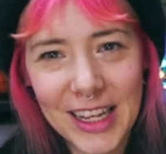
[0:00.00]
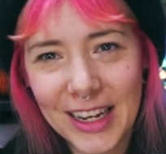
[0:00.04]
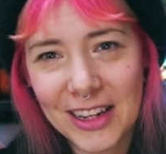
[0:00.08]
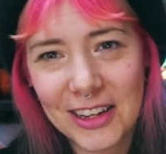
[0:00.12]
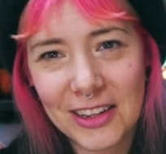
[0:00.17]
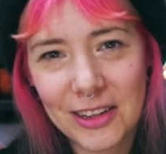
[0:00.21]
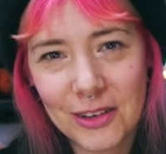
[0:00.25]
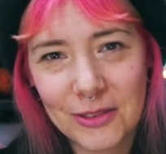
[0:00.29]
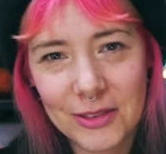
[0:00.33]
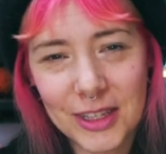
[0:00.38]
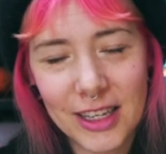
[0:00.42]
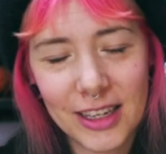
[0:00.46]

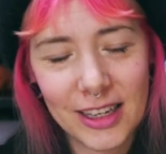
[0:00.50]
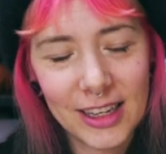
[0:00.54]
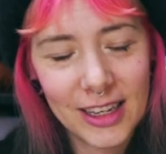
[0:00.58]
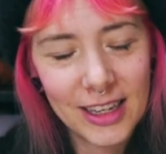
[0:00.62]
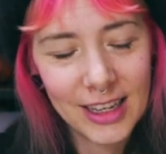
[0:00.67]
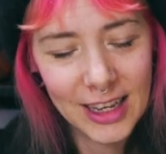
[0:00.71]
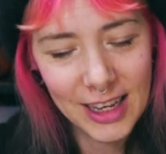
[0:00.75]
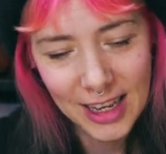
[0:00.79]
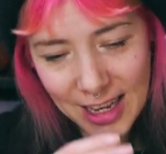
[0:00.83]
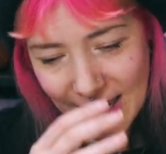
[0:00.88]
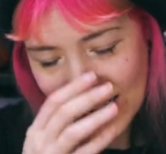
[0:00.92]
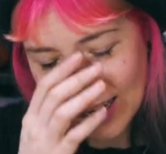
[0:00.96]
love it.
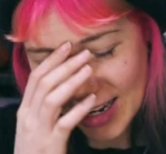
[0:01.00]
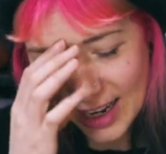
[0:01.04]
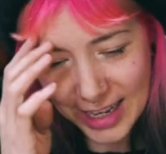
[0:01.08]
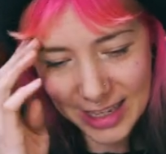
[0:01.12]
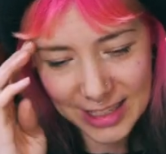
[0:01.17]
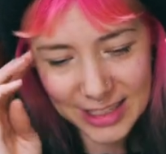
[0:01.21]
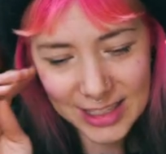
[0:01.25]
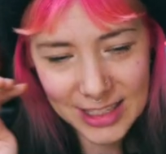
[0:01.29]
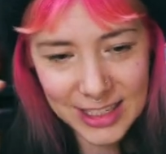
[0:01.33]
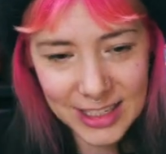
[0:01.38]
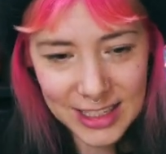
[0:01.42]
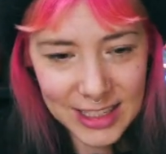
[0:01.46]

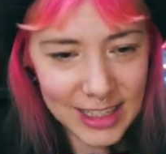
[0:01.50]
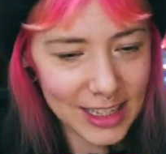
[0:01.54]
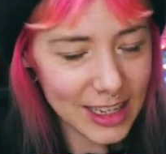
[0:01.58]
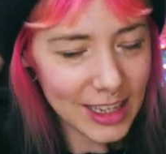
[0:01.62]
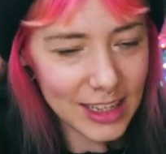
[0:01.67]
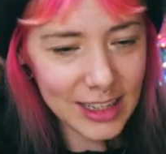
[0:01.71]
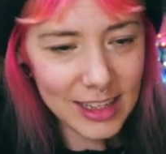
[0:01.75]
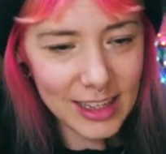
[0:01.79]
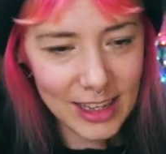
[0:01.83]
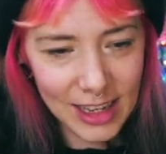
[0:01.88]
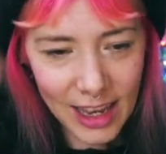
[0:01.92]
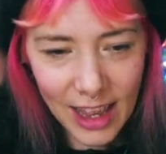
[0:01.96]
And
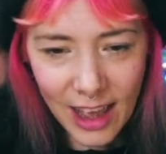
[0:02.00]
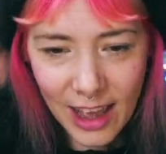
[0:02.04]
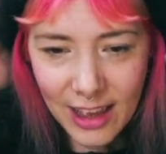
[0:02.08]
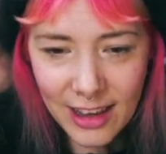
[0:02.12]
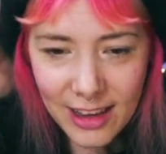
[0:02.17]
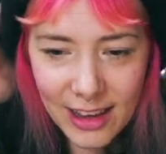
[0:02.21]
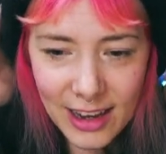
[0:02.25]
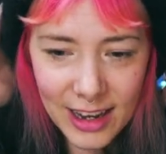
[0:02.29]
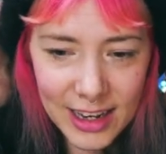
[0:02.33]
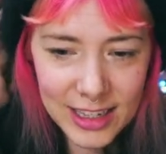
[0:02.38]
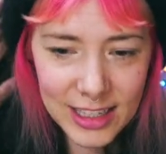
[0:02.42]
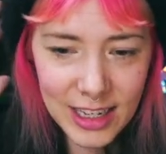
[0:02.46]

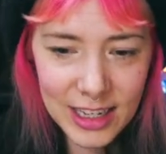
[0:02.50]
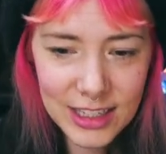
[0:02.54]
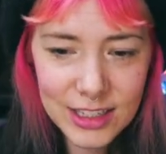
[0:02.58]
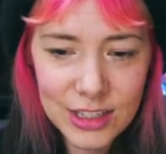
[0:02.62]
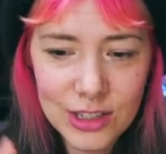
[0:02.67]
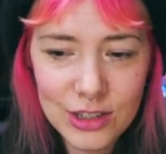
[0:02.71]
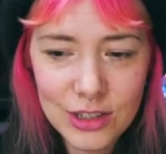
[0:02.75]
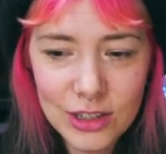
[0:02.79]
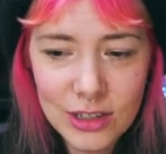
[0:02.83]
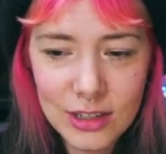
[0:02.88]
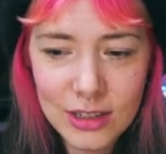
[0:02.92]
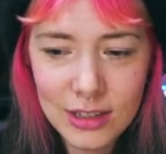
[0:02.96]
yeah, it's
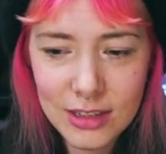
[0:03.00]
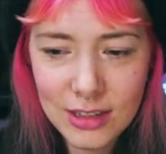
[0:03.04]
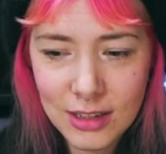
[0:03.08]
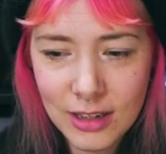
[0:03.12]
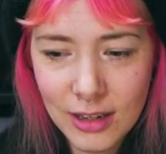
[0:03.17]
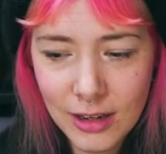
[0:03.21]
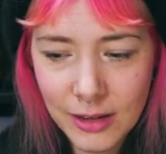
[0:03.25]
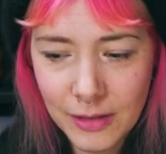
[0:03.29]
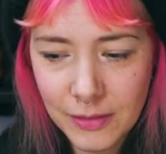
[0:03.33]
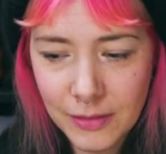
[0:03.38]
just...